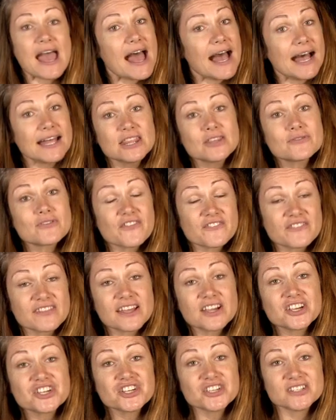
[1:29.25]
and the
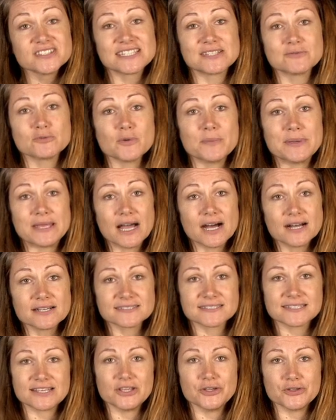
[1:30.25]
reflections that we'll be
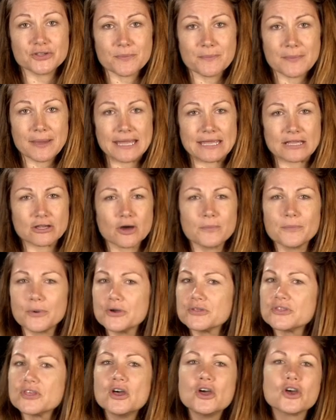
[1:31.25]
asking you to make on
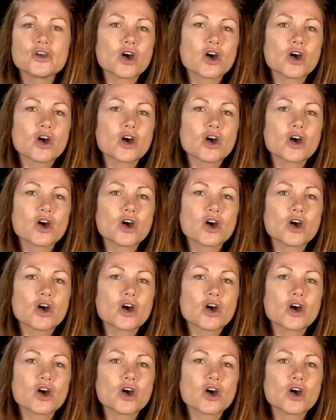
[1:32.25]
both